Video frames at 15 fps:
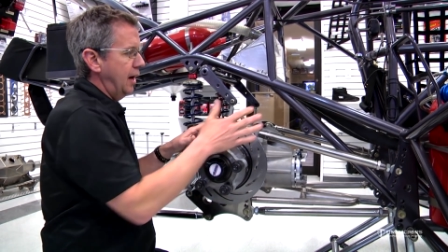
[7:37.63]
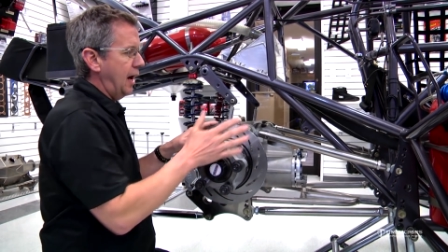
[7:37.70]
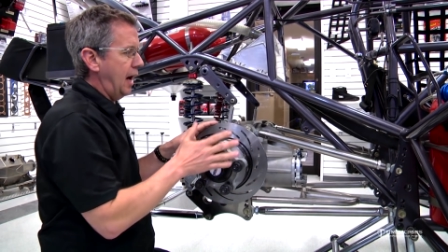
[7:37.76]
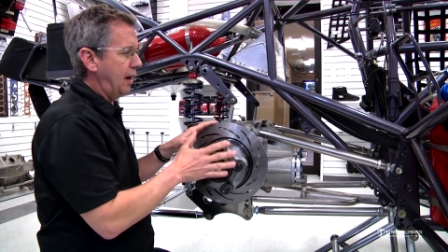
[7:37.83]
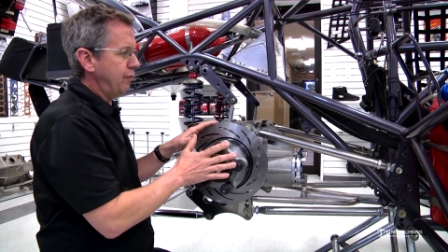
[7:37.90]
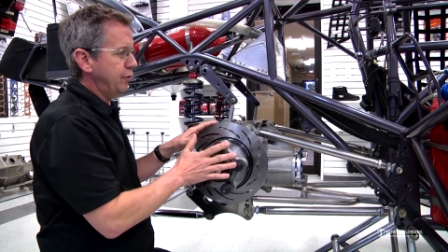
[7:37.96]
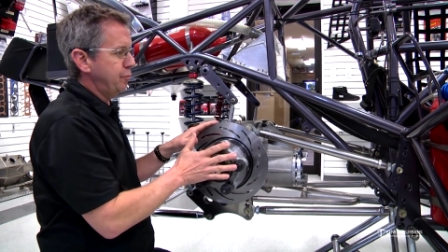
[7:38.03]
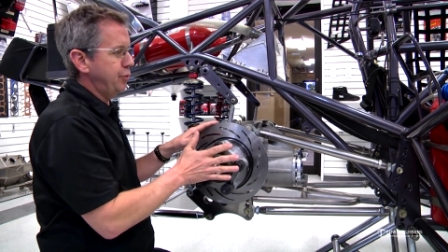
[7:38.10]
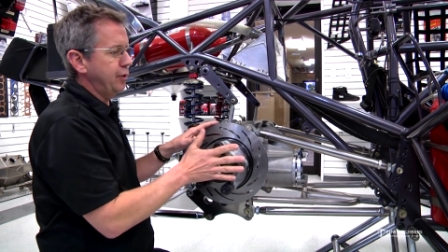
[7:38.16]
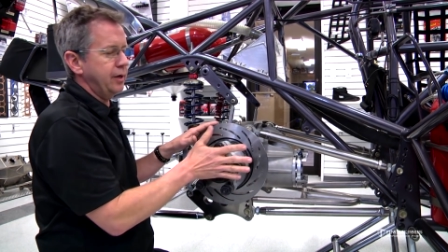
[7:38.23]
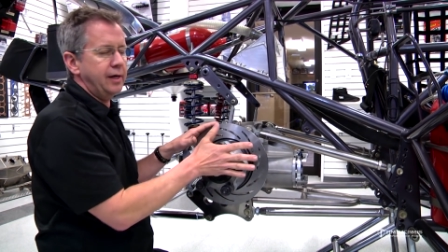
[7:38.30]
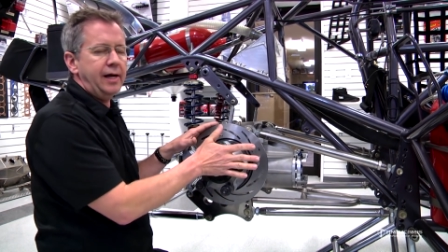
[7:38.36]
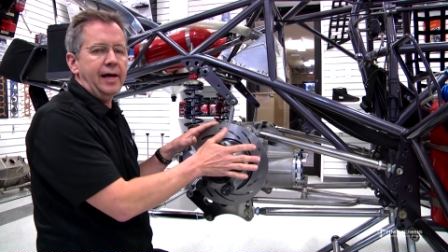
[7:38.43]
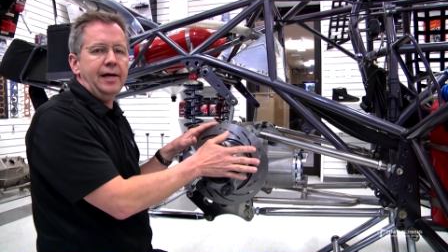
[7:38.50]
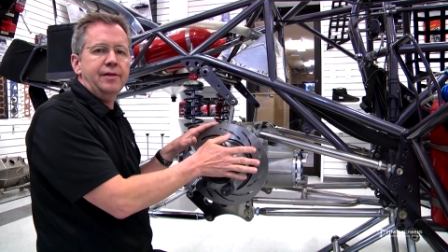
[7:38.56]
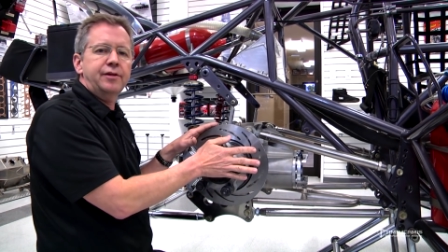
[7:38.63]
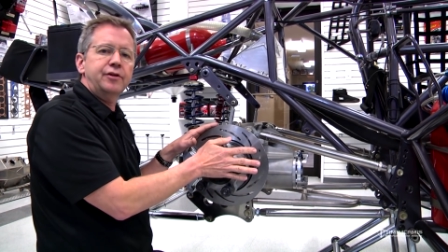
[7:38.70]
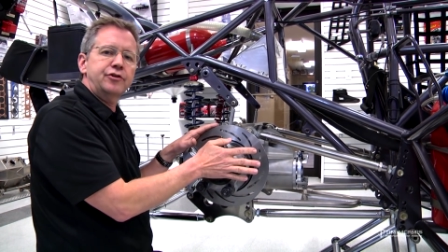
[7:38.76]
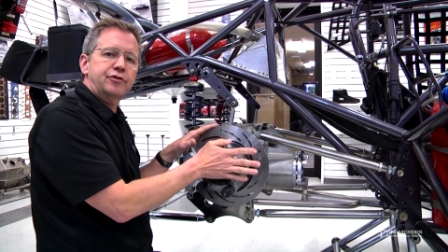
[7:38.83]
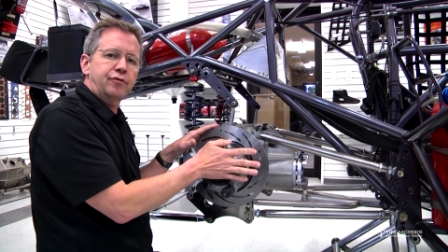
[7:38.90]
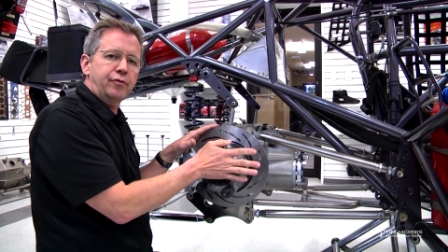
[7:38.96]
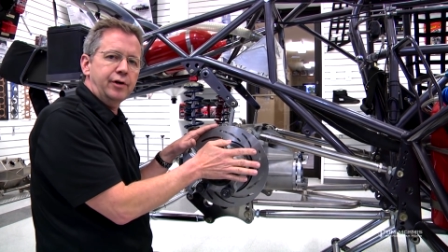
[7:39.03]
I would put an eighth
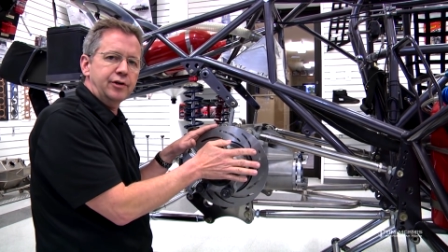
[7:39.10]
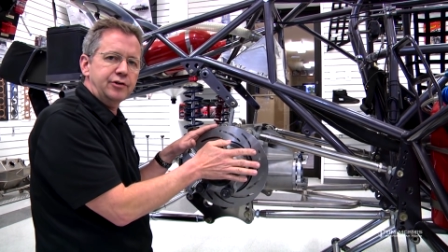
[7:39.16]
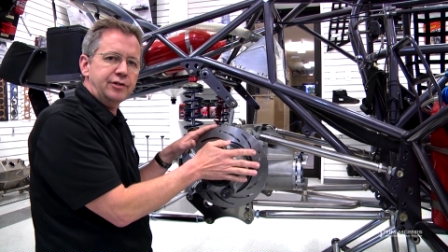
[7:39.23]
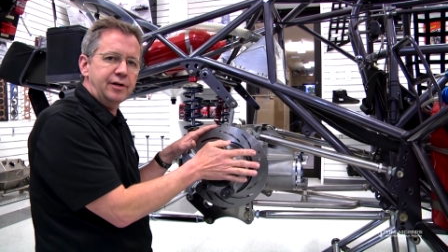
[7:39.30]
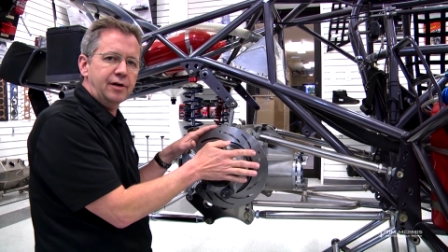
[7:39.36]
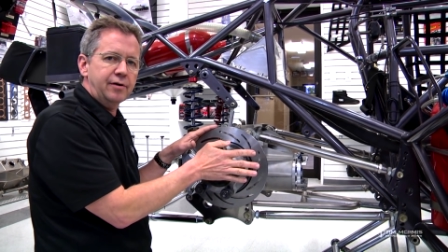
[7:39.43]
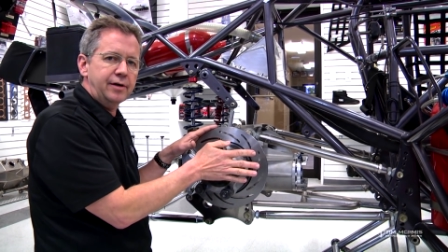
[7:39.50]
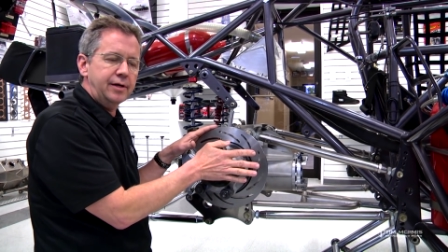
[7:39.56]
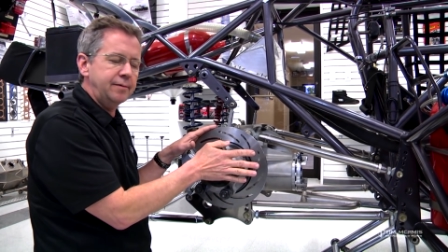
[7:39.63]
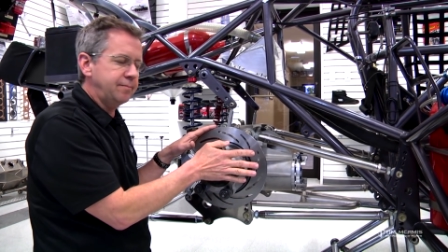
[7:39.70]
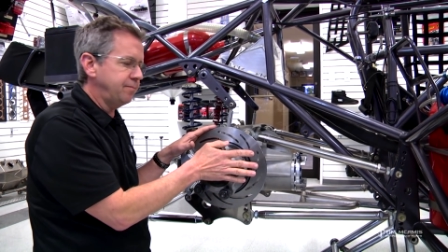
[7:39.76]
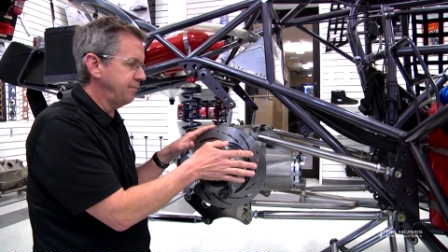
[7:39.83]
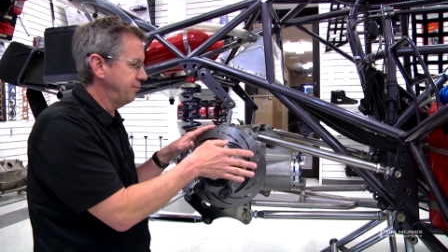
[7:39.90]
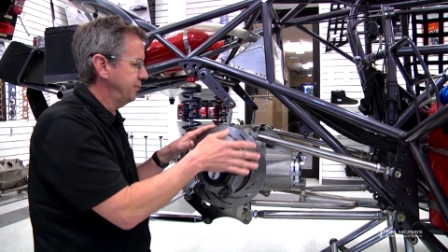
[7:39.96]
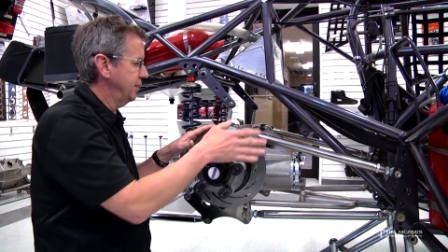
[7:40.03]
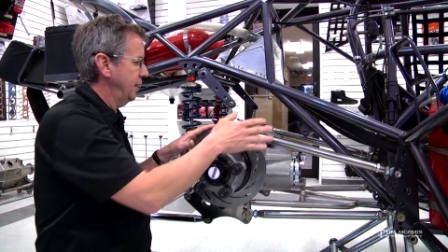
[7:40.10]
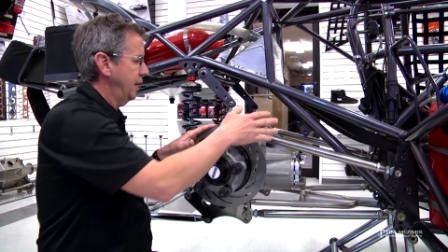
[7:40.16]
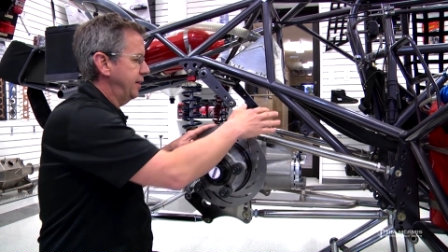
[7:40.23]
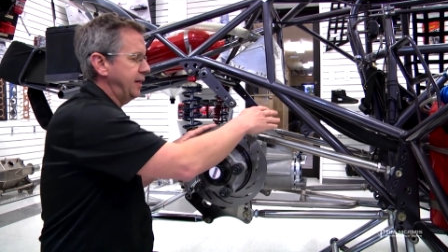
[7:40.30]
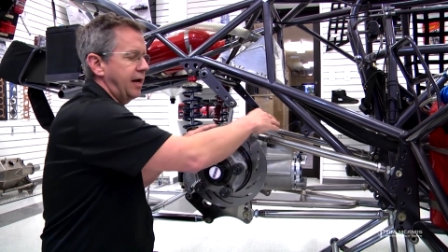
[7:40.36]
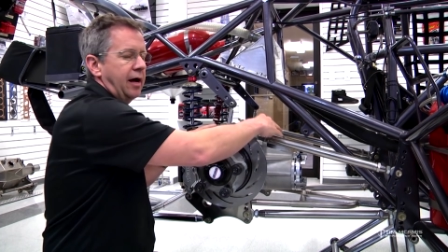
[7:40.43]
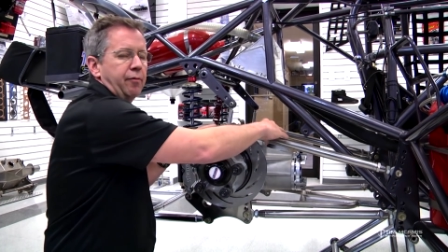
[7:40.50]
inch of rear steer in
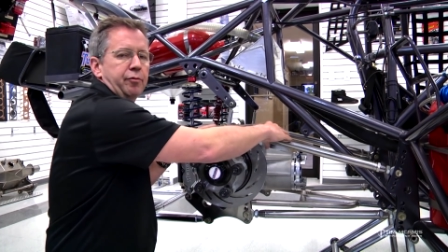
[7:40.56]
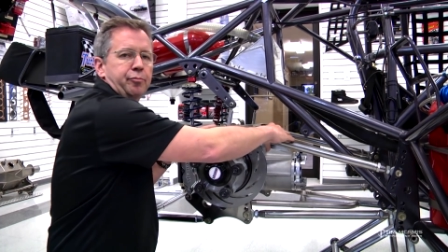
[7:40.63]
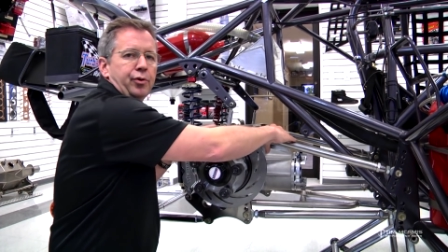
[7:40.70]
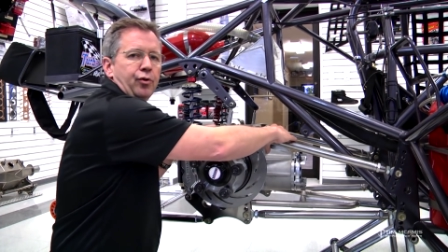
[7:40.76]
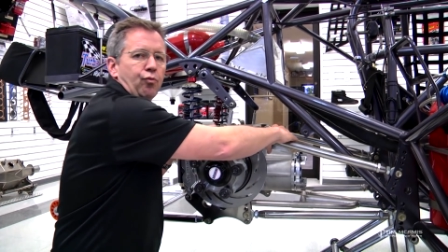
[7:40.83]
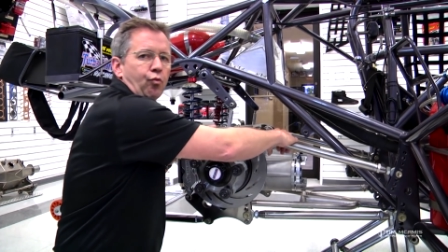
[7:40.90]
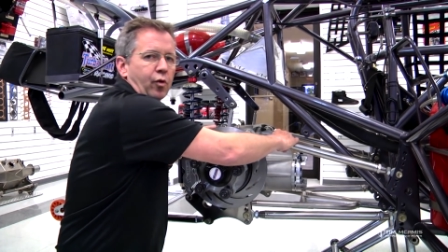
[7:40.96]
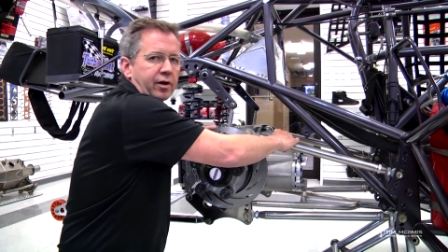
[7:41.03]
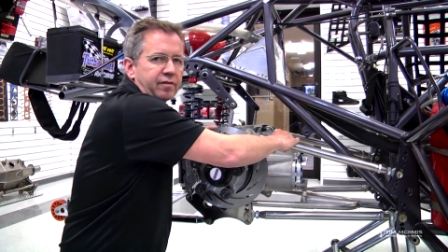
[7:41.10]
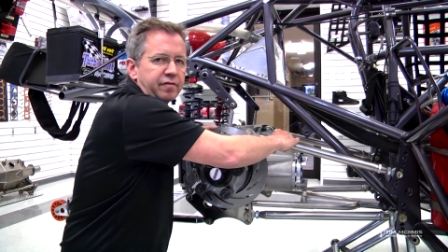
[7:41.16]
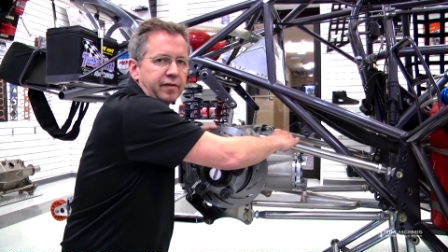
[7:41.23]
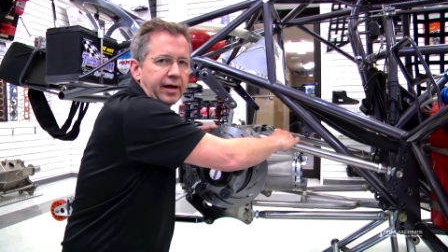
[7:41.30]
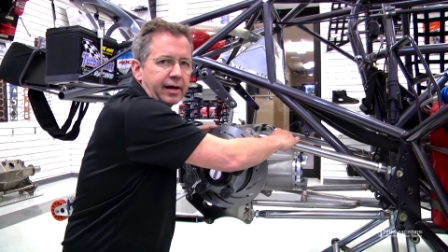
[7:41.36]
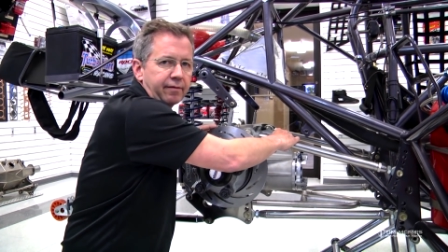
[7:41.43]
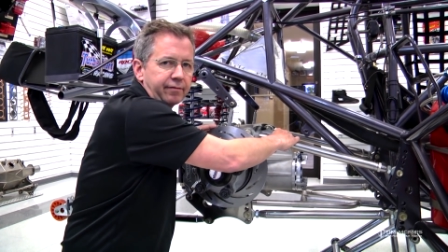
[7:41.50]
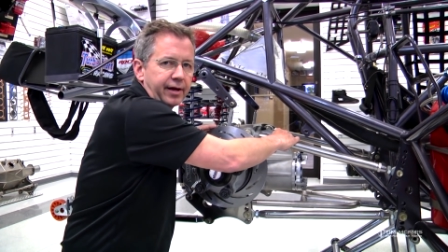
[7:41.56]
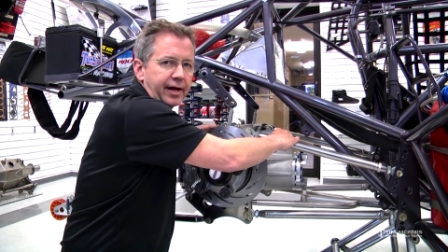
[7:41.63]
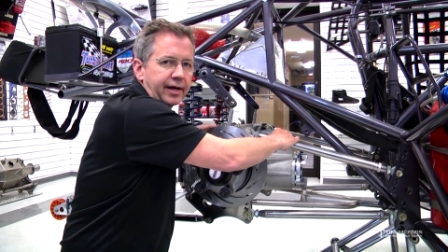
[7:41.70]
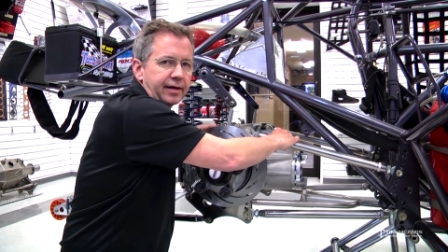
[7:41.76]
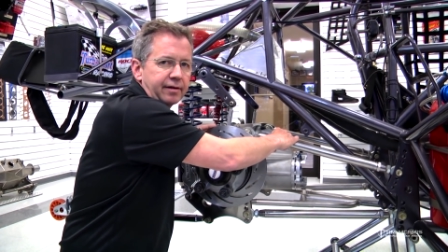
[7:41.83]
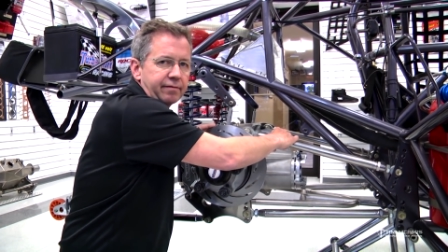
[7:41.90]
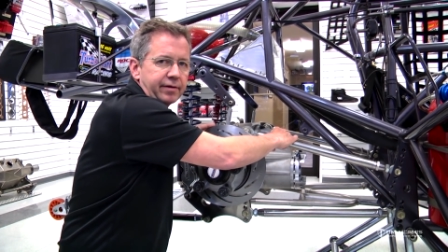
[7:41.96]
and then I would put one flat of
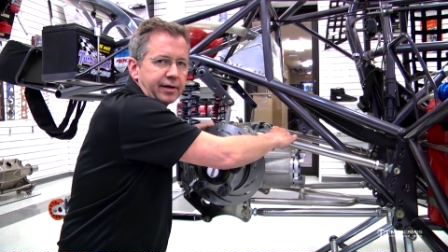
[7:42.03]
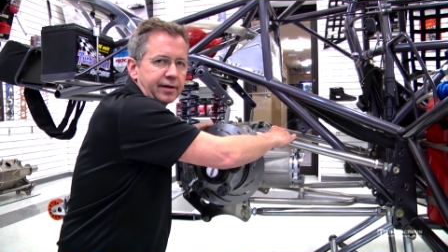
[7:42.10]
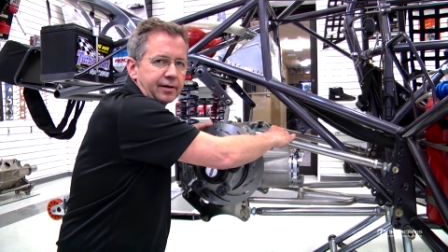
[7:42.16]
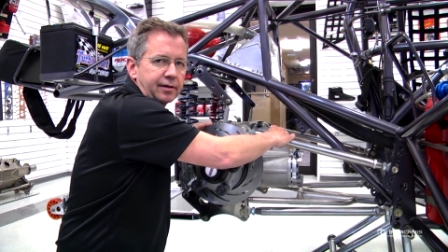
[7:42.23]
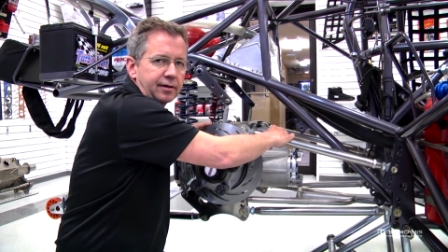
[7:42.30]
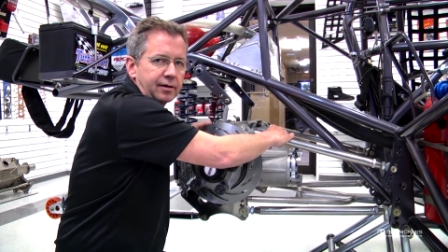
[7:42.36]
negative in.